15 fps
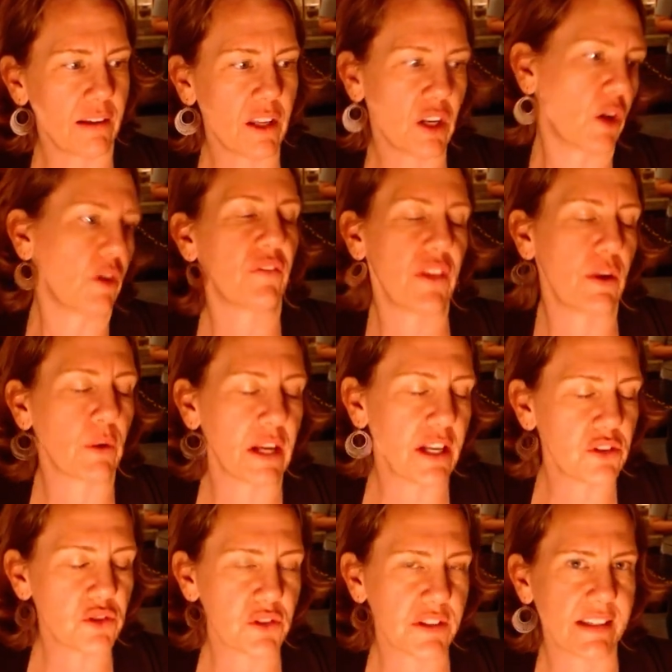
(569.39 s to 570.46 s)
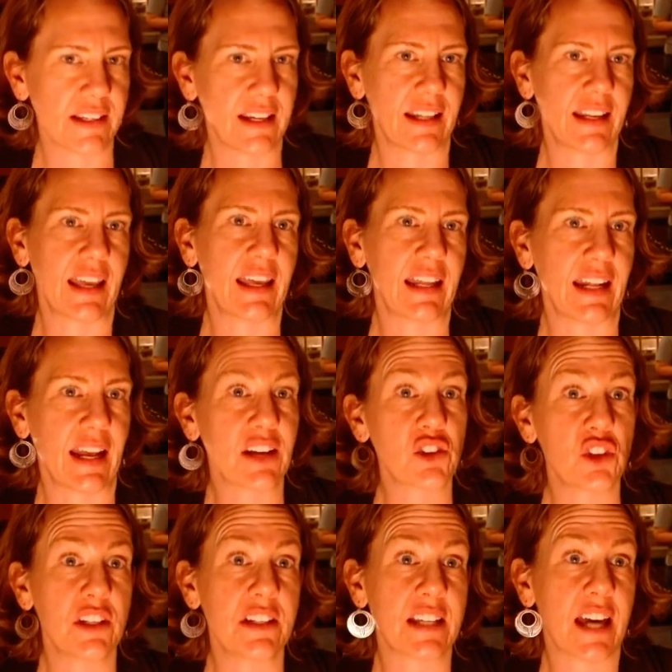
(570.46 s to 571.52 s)
you know, if they were interested in it, and
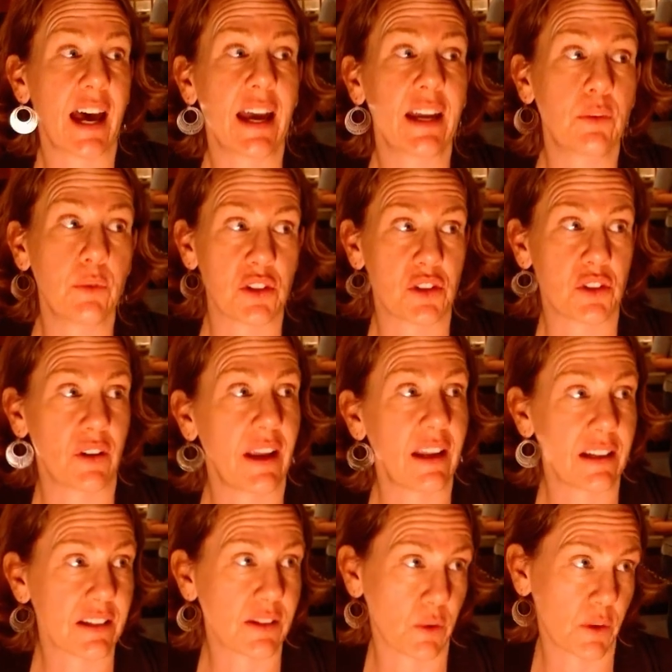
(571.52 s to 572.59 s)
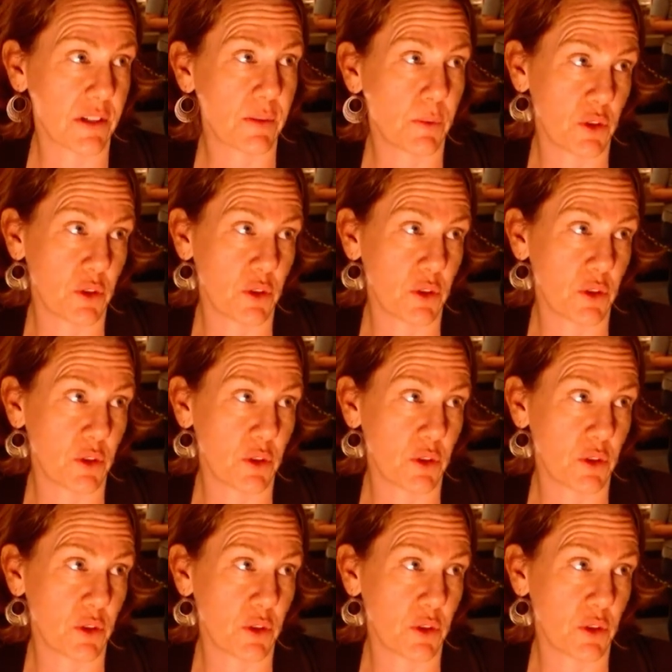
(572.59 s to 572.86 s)
actually tied with Tyrannosaurs,